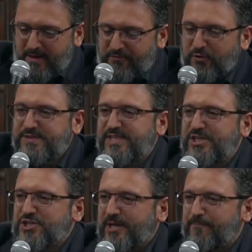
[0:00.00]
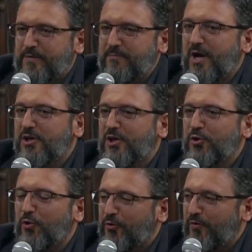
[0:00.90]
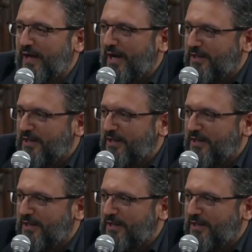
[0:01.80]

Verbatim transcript: First teaching. I'm not going to go through the